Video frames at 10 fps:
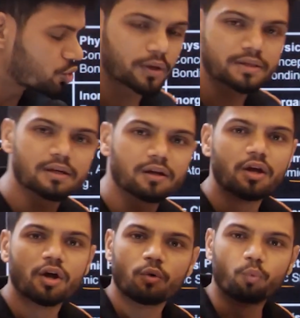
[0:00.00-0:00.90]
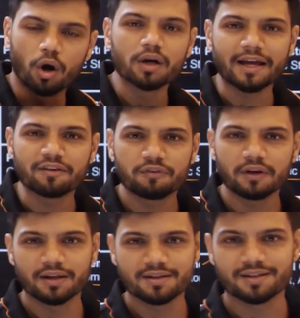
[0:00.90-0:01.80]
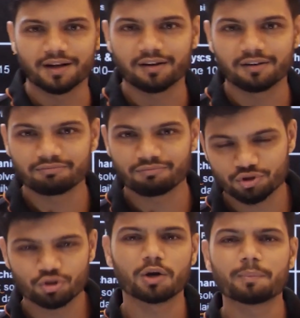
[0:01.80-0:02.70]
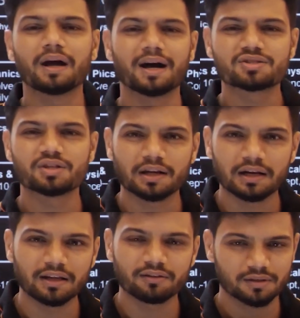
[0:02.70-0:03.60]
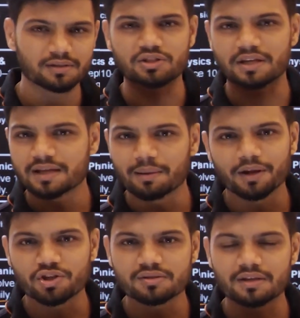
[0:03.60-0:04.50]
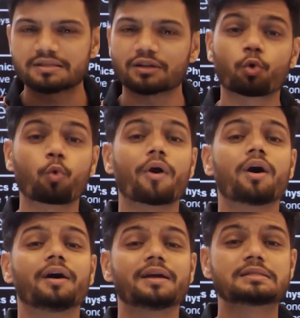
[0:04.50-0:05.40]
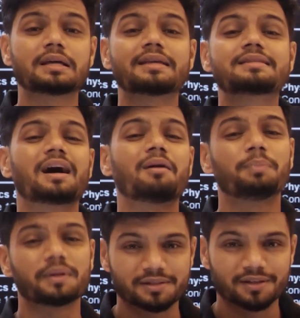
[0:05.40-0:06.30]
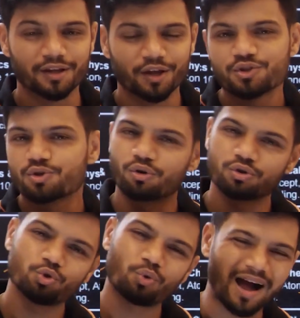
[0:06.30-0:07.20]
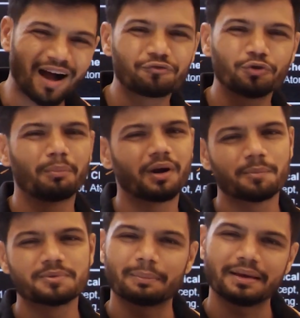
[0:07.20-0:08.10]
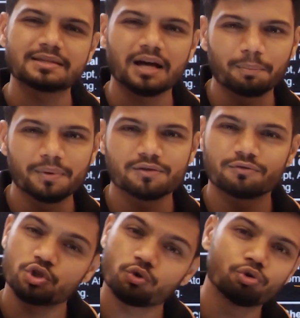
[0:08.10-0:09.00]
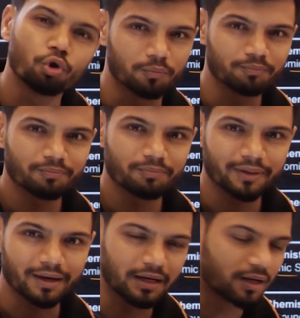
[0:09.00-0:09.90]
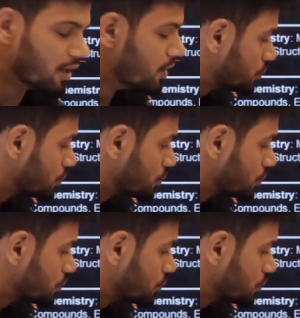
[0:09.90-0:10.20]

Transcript: students, what I feel is should not be asked generally in such examinations is the examples. So you have to mug up some examples which you know, right? So